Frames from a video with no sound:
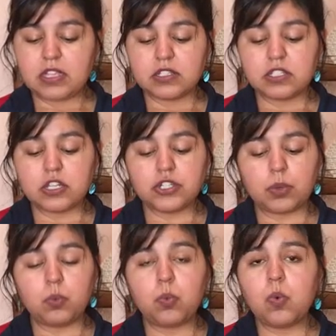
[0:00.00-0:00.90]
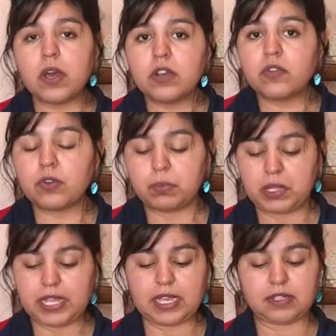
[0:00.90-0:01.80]
Such a wonderful
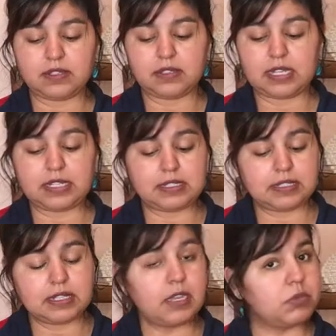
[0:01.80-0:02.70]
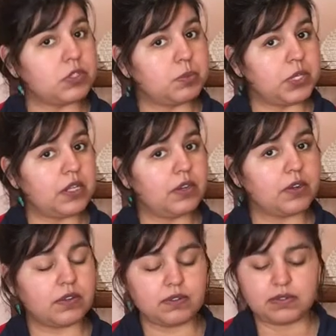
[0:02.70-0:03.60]
place it seemed to Peter.